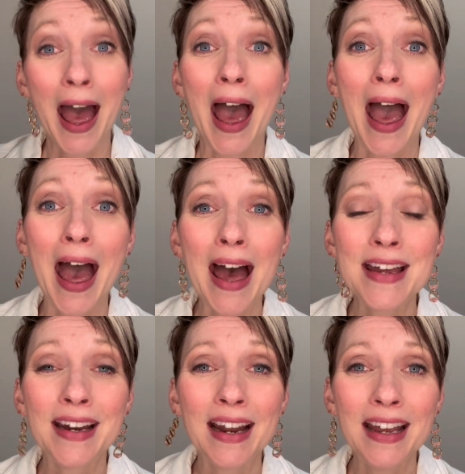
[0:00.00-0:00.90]

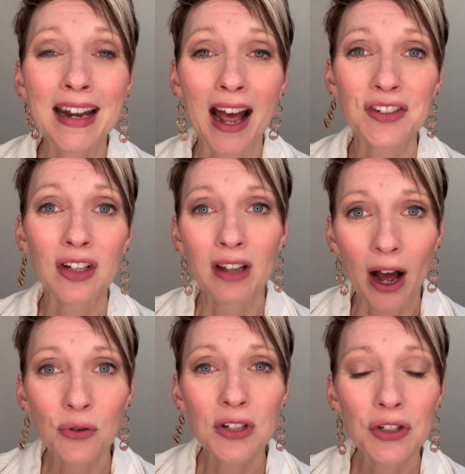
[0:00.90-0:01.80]
And it has
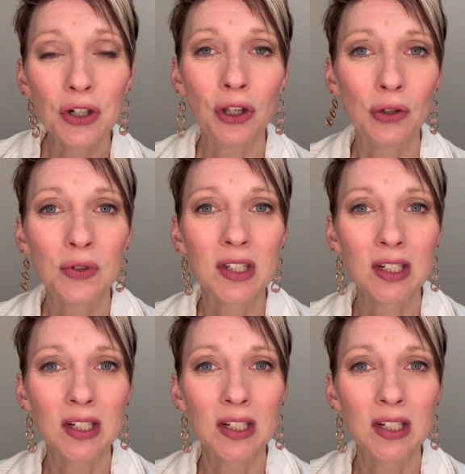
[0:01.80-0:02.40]
allowed us to use the